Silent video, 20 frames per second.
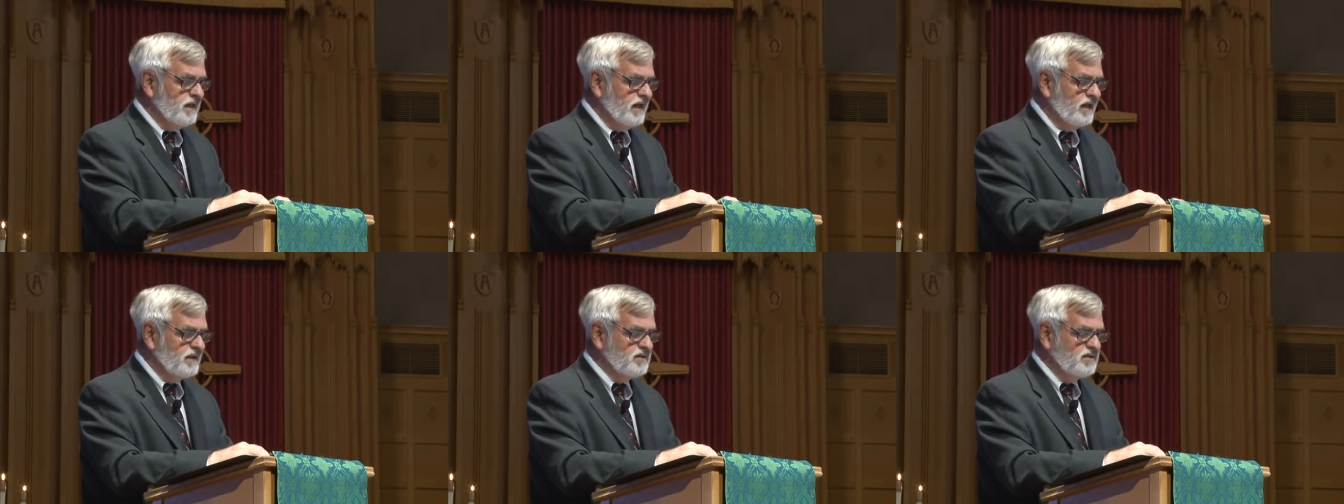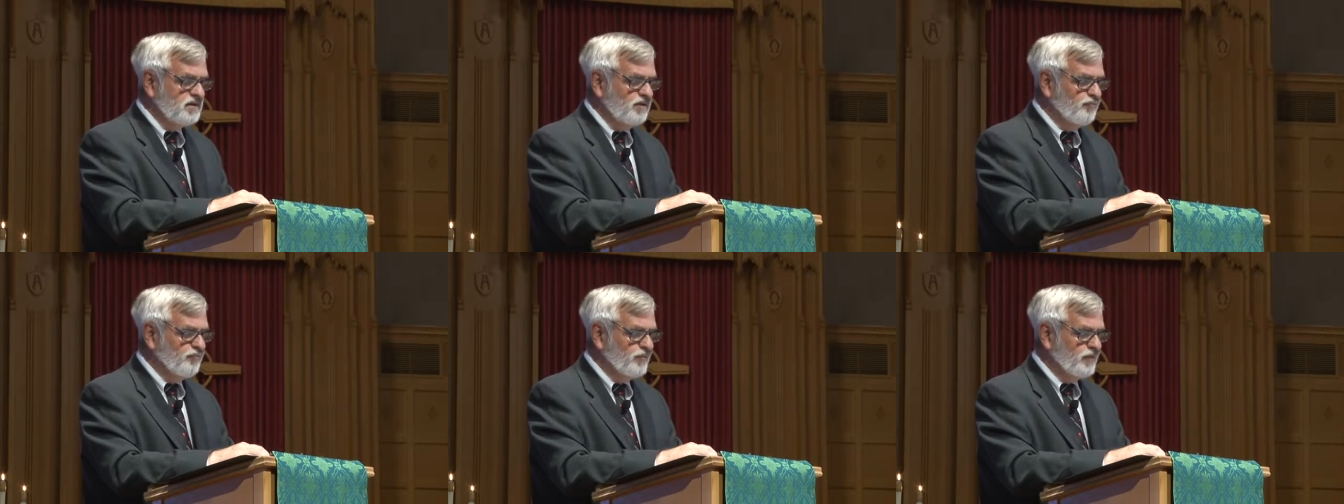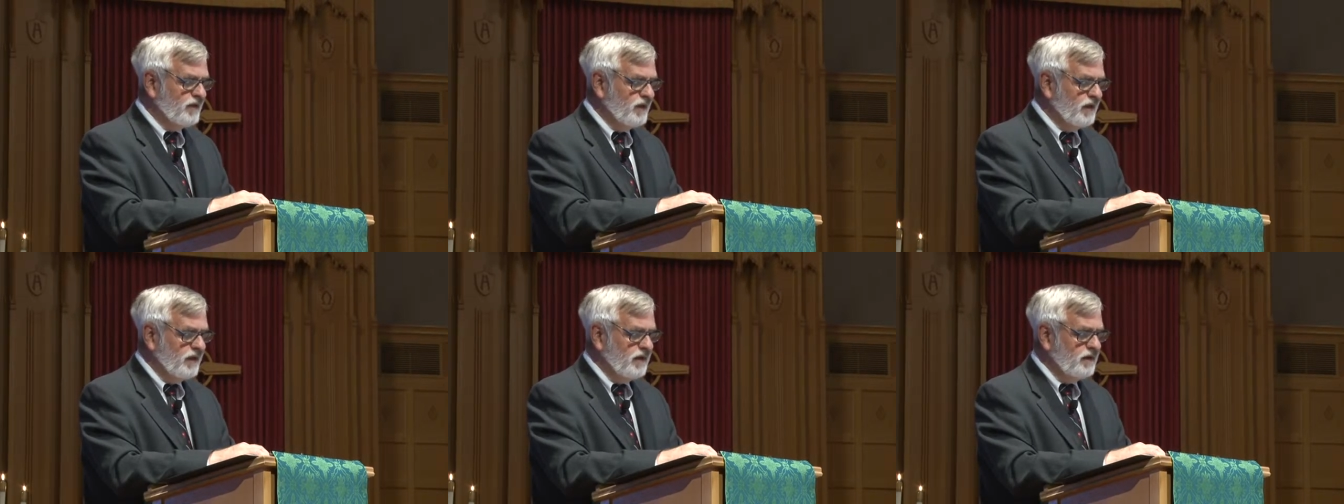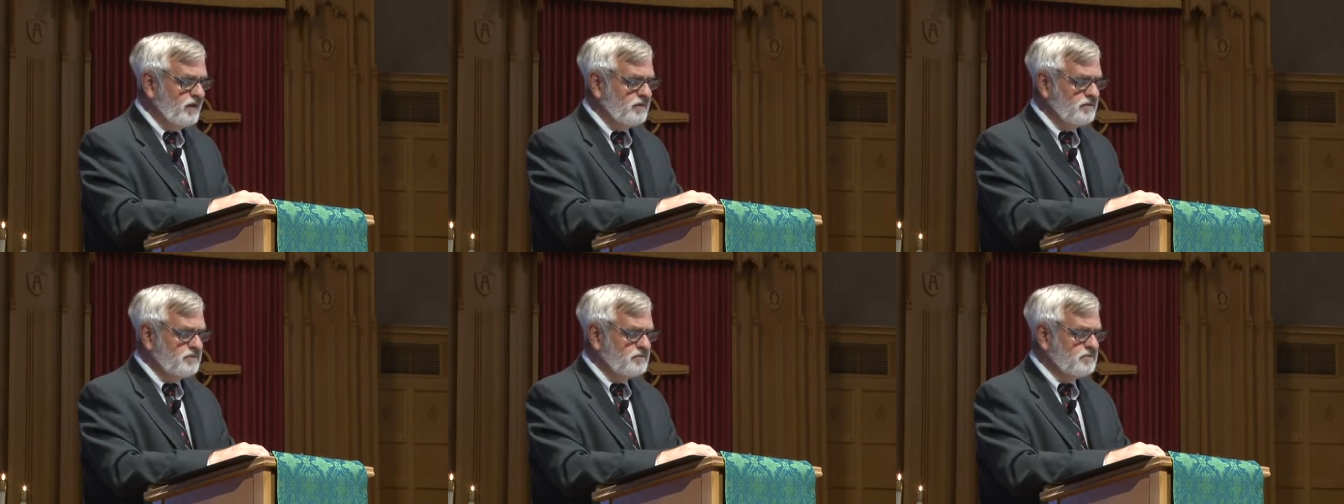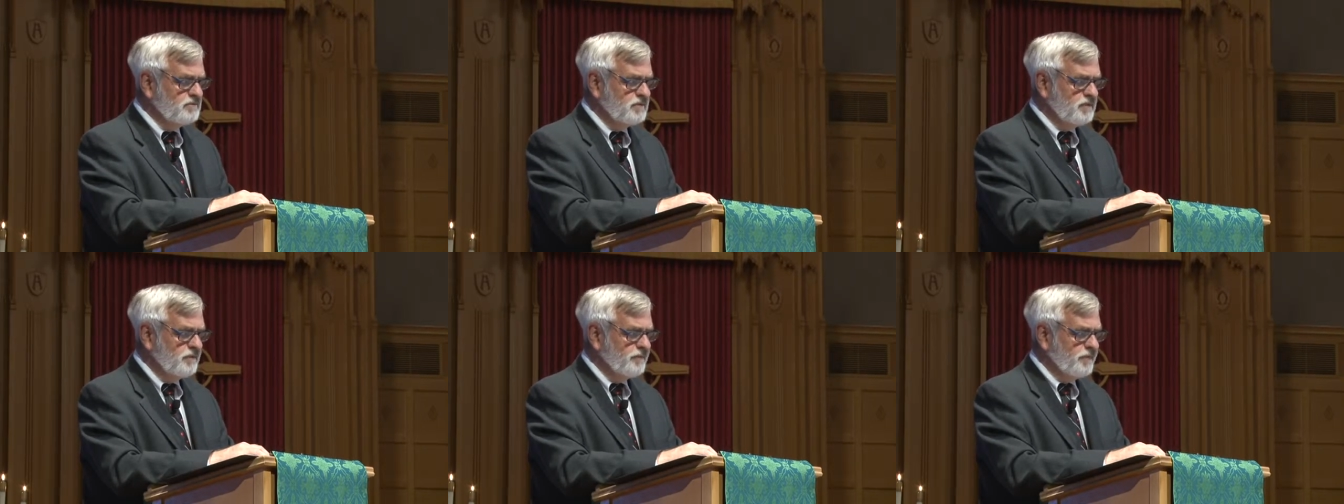and
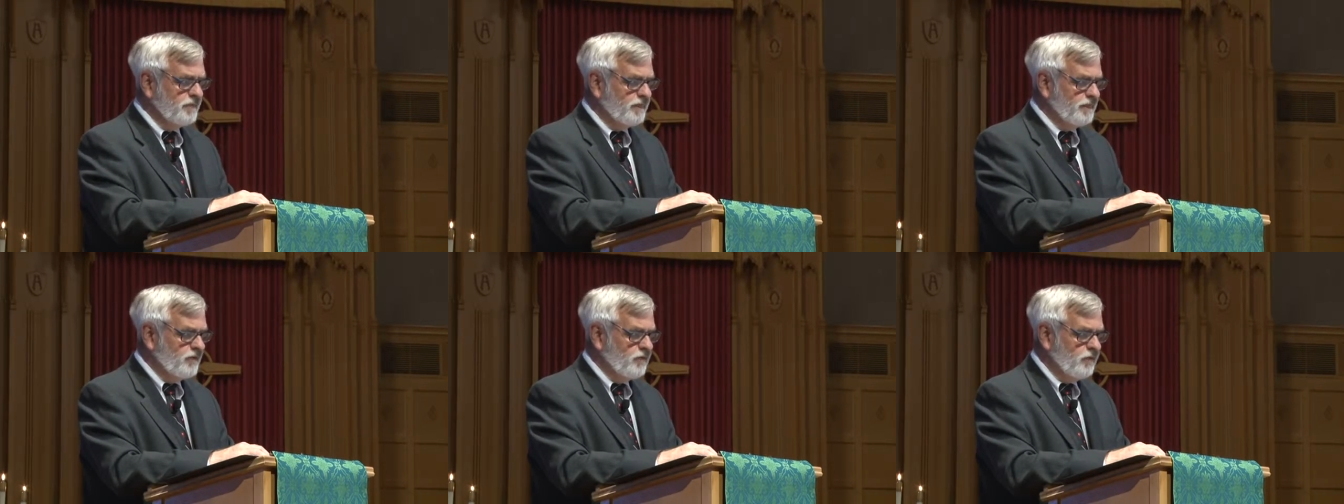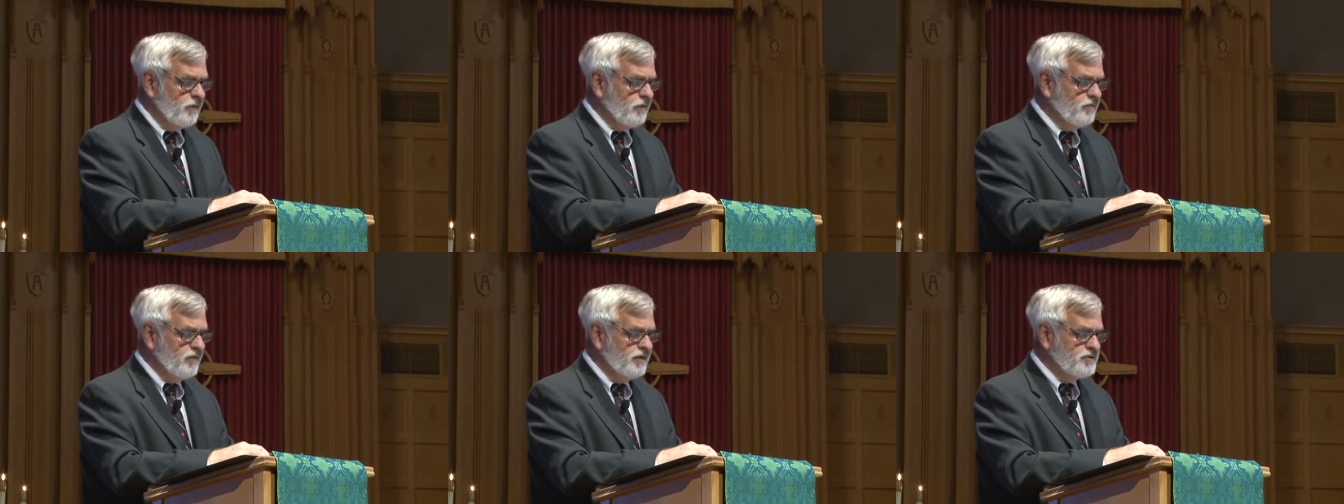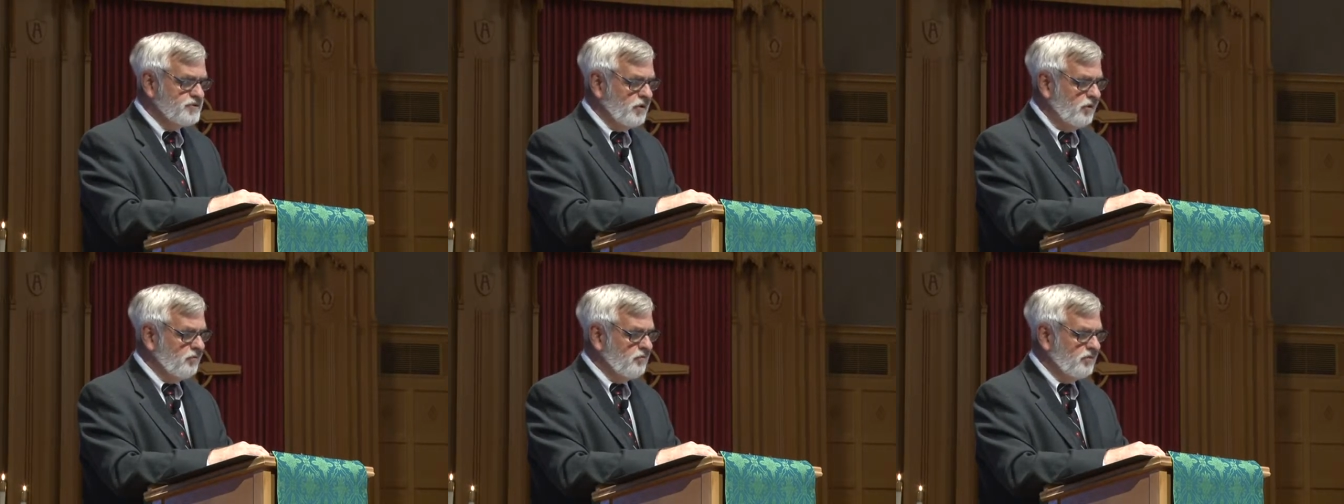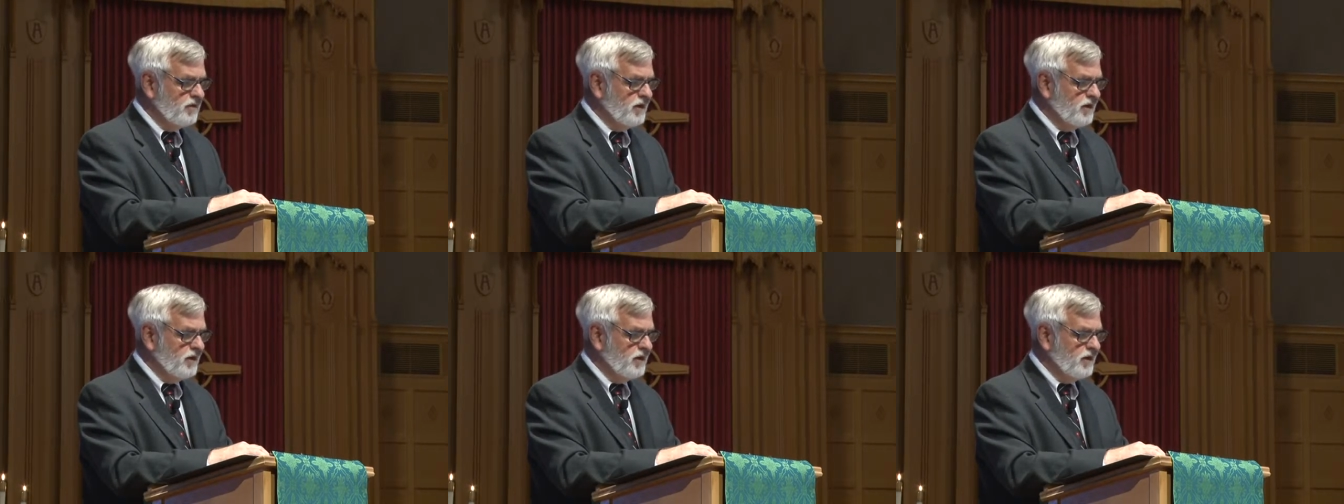complain when we don't